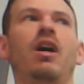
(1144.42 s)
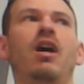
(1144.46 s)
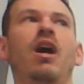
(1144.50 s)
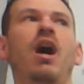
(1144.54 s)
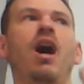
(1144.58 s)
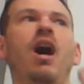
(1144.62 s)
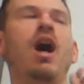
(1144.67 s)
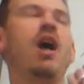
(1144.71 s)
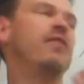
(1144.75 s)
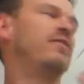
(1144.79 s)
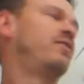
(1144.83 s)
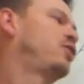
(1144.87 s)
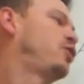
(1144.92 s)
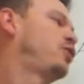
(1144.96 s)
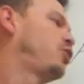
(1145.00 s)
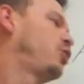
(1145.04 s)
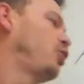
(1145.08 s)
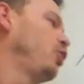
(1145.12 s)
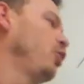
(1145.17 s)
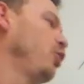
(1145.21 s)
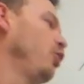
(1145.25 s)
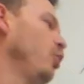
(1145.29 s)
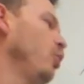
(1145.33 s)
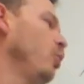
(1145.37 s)
of
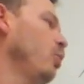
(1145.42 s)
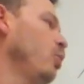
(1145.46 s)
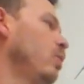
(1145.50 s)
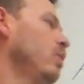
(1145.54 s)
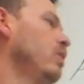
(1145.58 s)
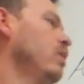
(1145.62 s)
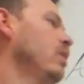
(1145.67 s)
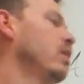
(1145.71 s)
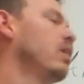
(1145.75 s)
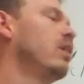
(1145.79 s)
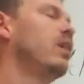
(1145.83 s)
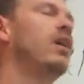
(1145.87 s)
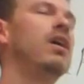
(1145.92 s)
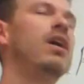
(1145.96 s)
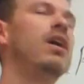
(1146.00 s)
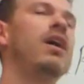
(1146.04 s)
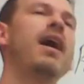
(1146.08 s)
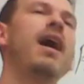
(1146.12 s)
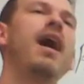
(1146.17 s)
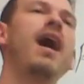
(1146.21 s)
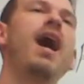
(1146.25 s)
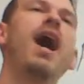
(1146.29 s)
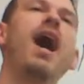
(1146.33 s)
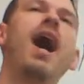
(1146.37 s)
two
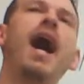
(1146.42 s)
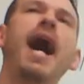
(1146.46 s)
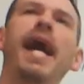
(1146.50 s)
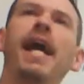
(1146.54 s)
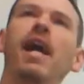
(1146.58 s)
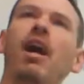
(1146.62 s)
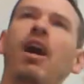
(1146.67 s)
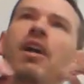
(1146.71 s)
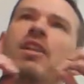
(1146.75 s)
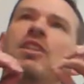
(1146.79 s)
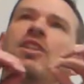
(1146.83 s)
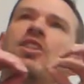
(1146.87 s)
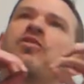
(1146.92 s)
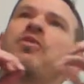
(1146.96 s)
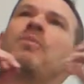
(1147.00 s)
ions